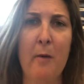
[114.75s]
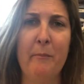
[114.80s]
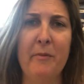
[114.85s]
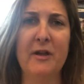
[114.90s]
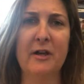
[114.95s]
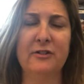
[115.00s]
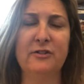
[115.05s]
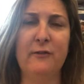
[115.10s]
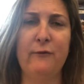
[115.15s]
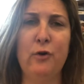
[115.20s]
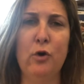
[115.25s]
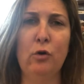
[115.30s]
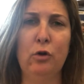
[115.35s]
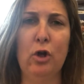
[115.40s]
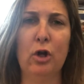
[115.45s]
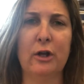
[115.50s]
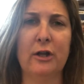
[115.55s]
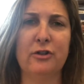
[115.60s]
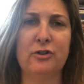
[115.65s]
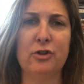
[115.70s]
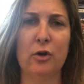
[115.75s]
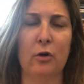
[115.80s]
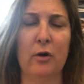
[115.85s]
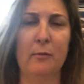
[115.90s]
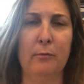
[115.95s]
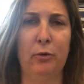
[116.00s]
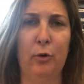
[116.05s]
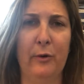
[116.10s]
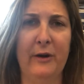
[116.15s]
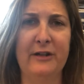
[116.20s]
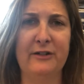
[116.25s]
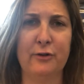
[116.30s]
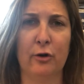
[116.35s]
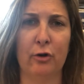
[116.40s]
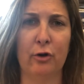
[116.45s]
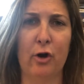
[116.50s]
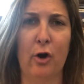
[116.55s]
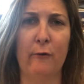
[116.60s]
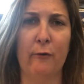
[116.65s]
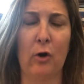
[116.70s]
Because if you look at your employee
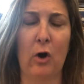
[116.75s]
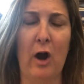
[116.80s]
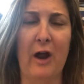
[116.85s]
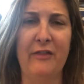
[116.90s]
turnover,